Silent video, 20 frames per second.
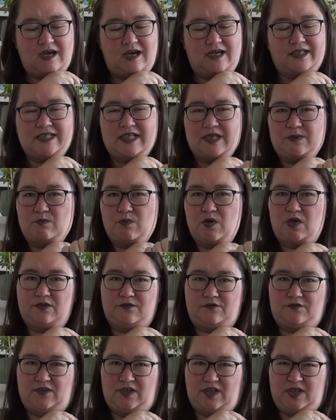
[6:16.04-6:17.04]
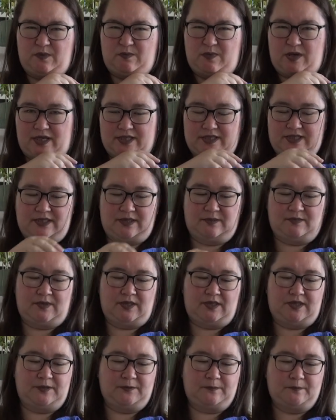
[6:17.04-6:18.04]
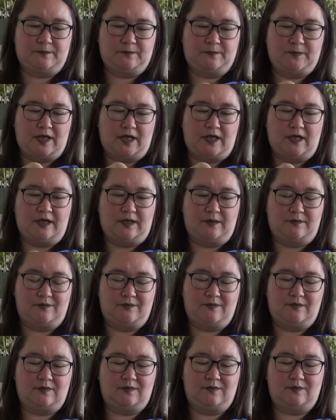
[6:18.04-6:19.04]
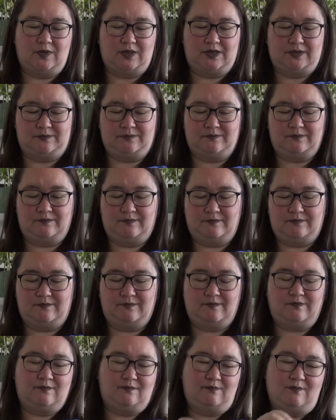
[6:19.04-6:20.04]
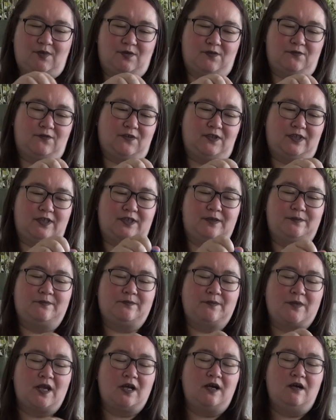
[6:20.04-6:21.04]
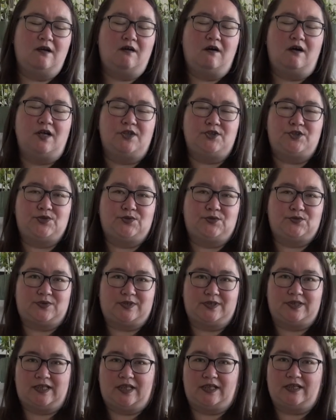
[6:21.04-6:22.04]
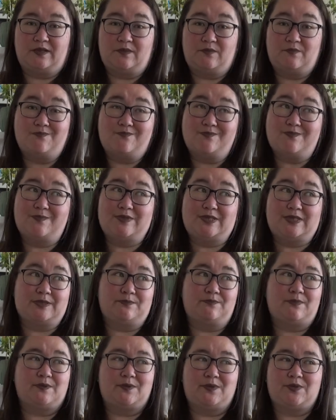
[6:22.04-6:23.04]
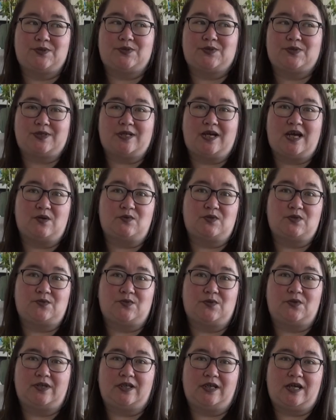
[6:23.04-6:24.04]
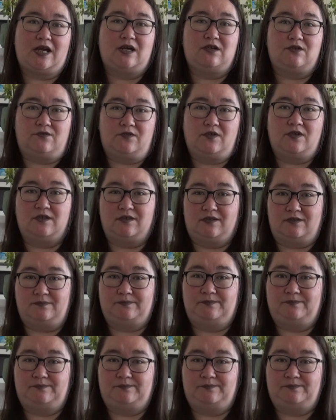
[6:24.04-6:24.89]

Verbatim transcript: I did modify the pattern a bit. Um, well, modified. I shortened it simply because I was running out of yarn.